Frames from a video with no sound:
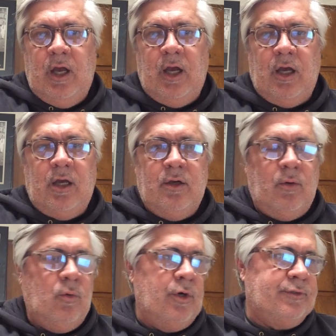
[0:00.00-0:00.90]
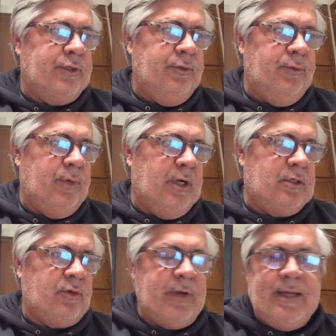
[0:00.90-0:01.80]
or to
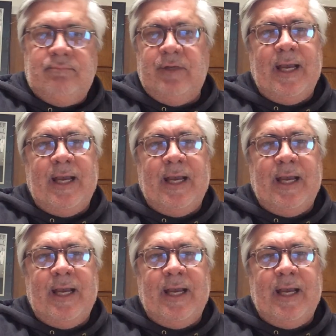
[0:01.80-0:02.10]
create